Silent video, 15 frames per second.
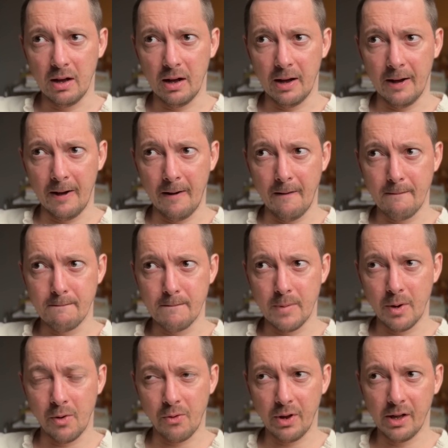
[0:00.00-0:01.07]

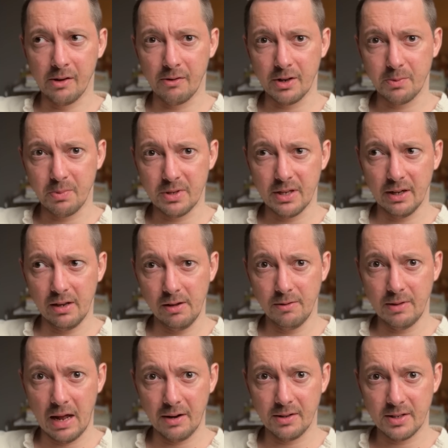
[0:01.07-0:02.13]
rigorous, particularly
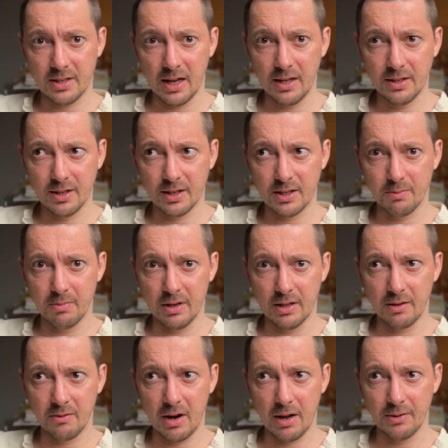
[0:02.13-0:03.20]
the United States has been
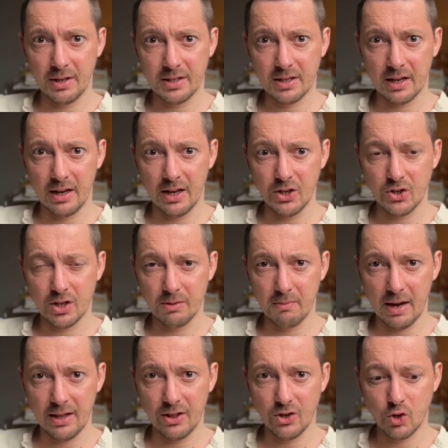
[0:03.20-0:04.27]
around escalation
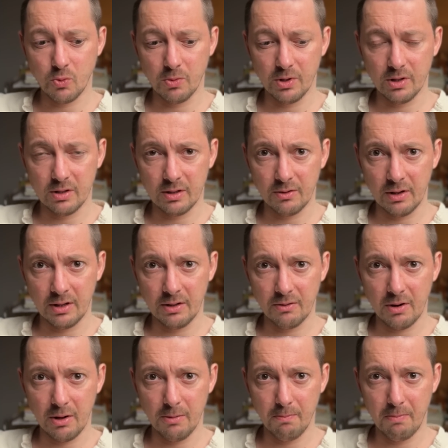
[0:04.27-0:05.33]
management and around